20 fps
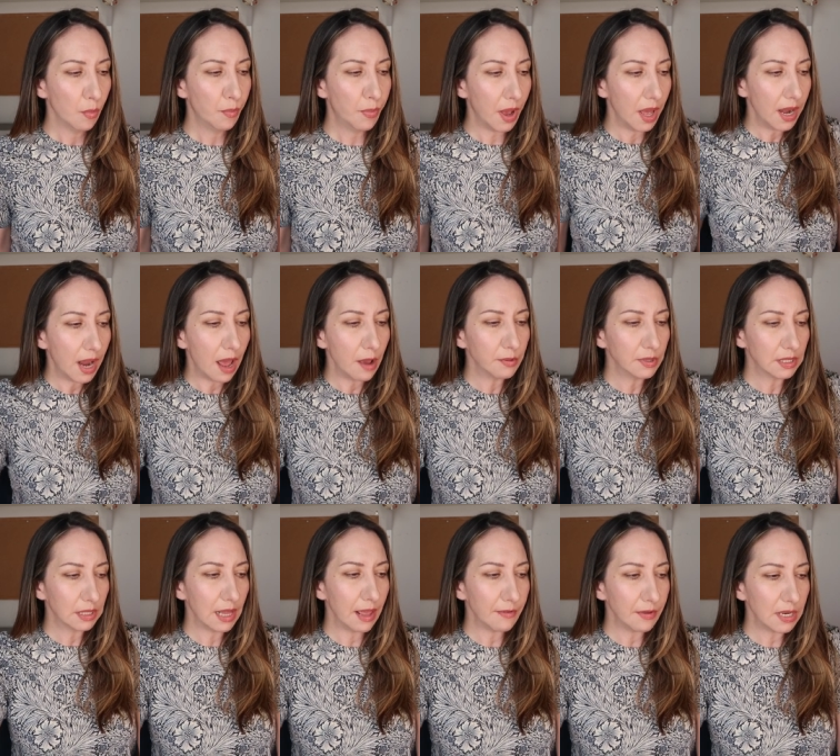But I
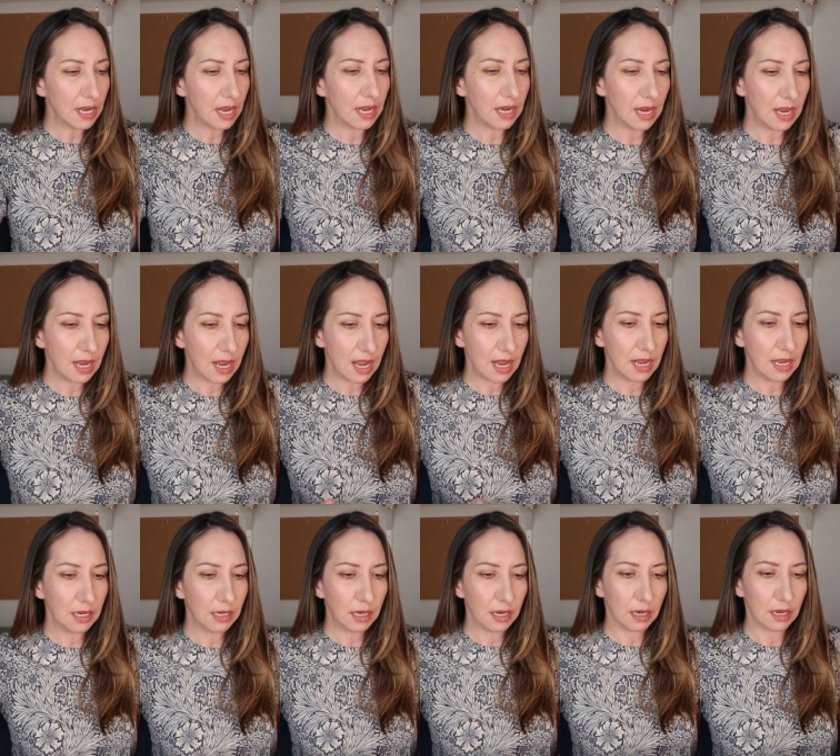was levitating
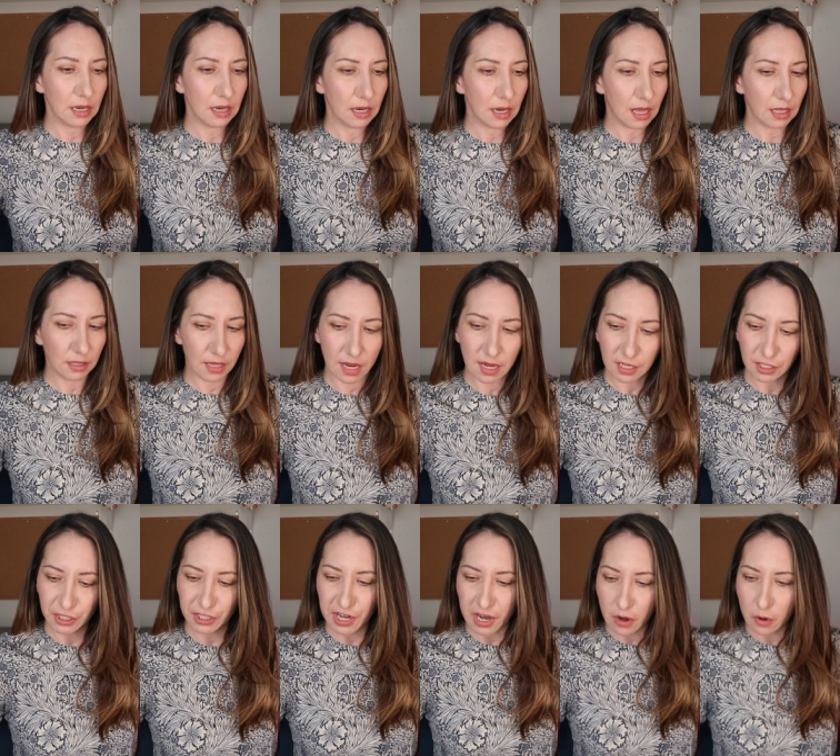in like a
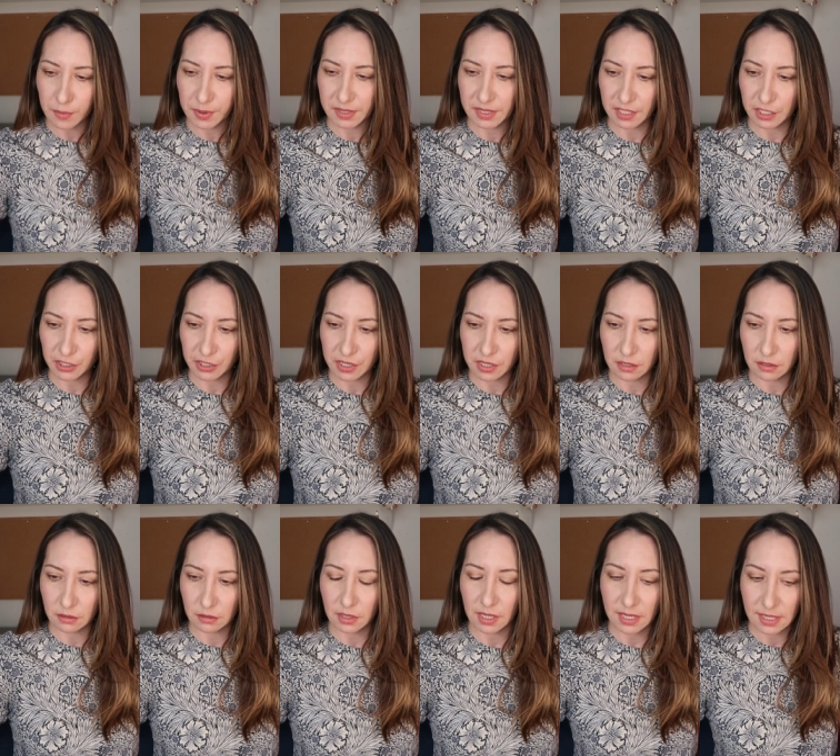chair
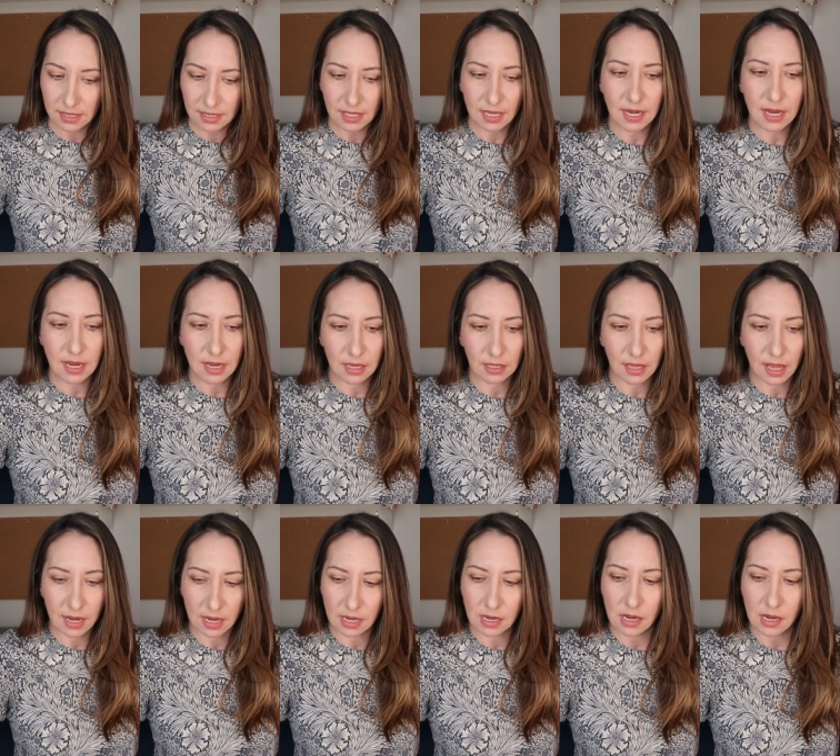position, like sitting
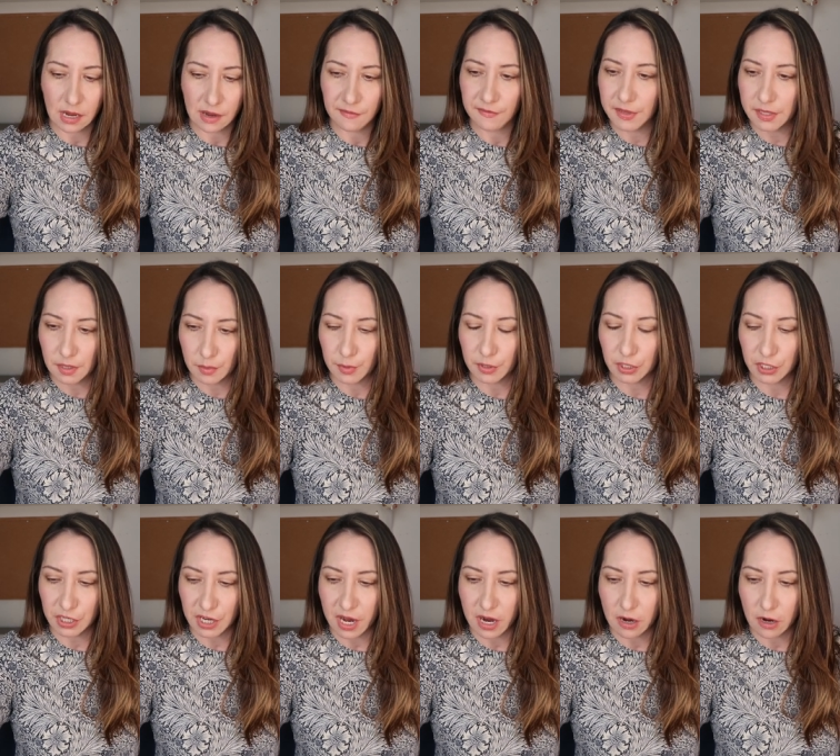like in an invisible
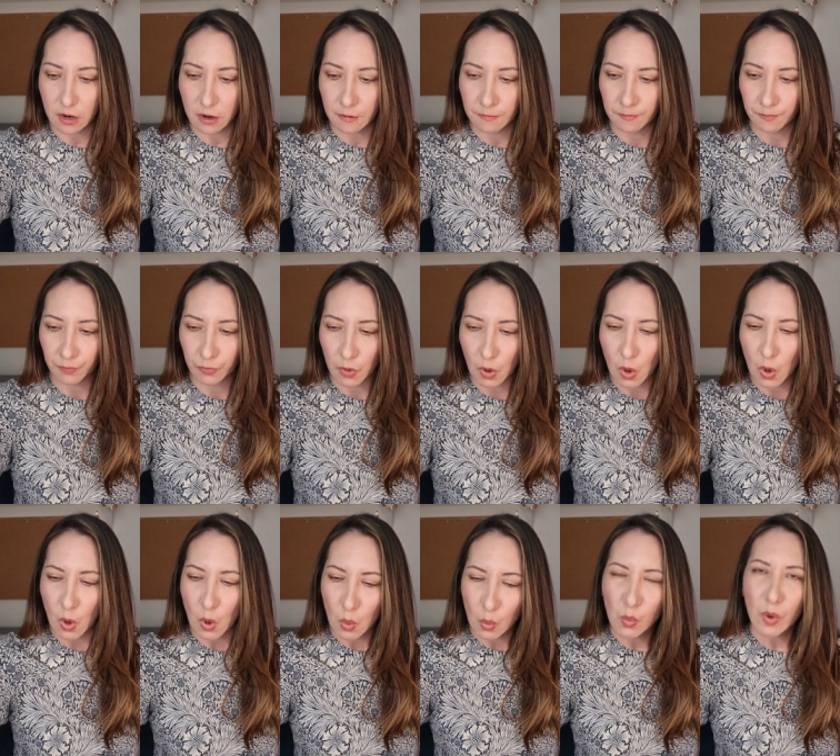chair
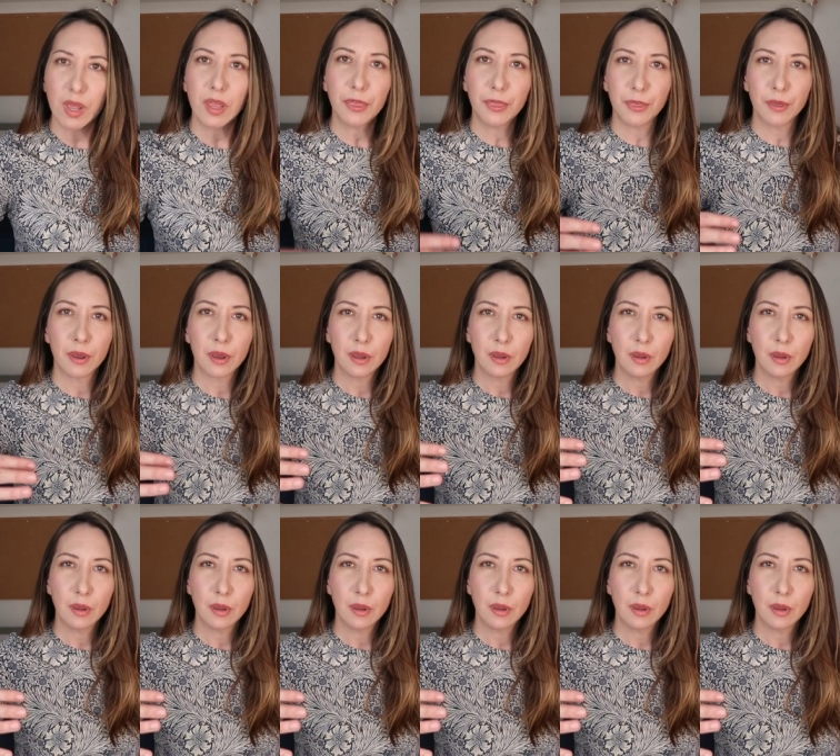with